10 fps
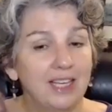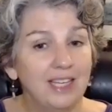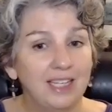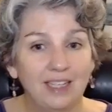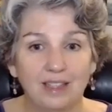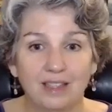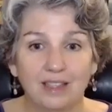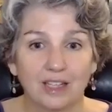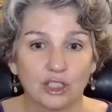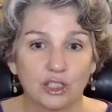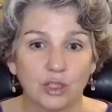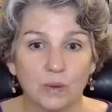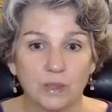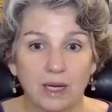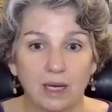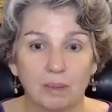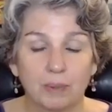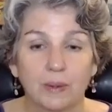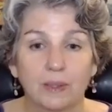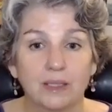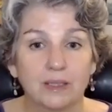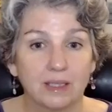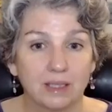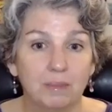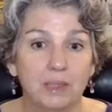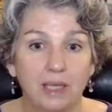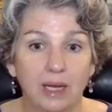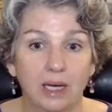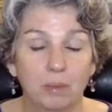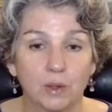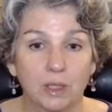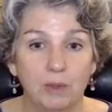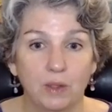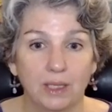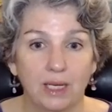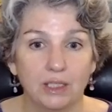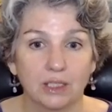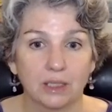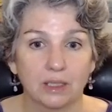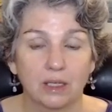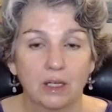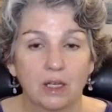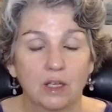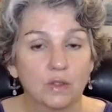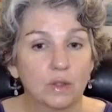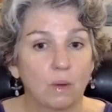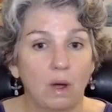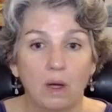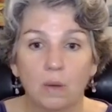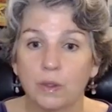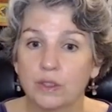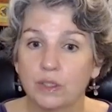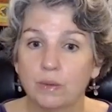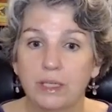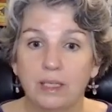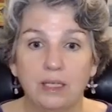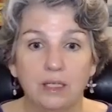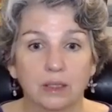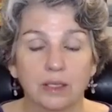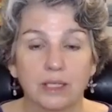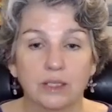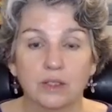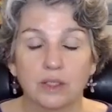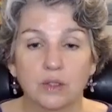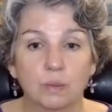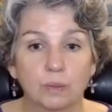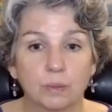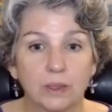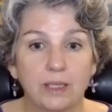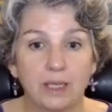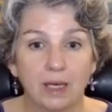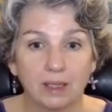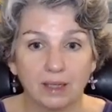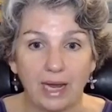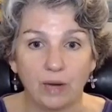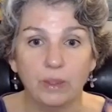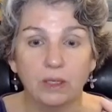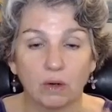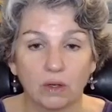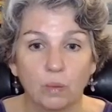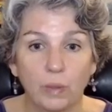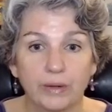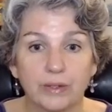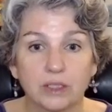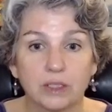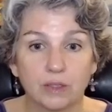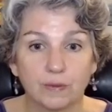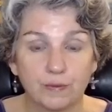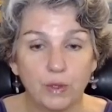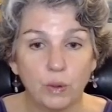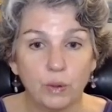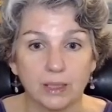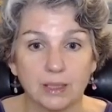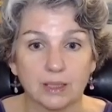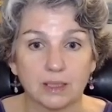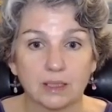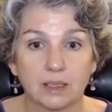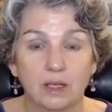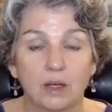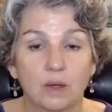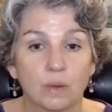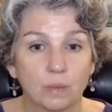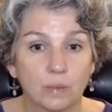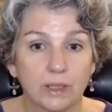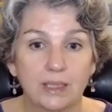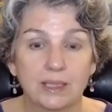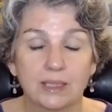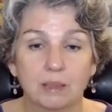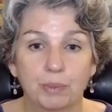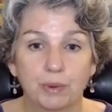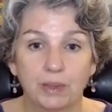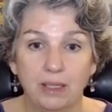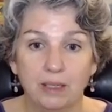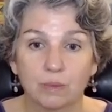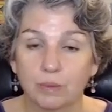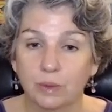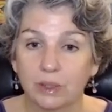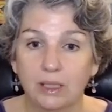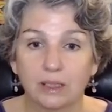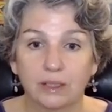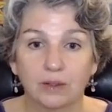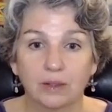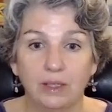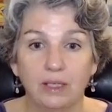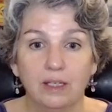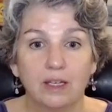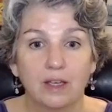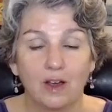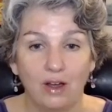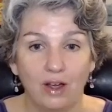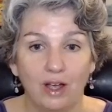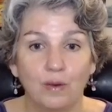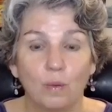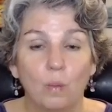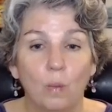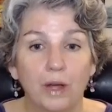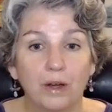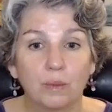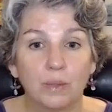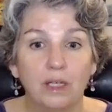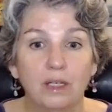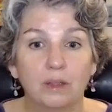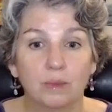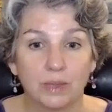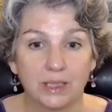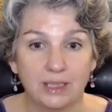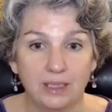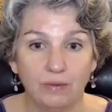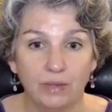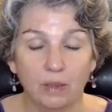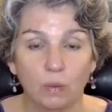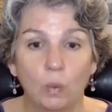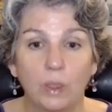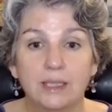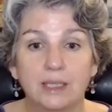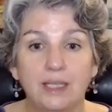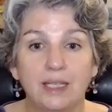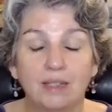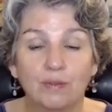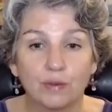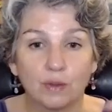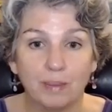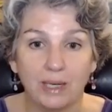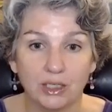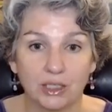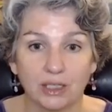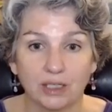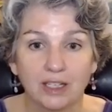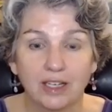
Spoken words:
anything that shows up is going to be animal communication. So all we're doing here is just really allowing our awareness to focus really simply, really clearly on what are we receiving? What's the information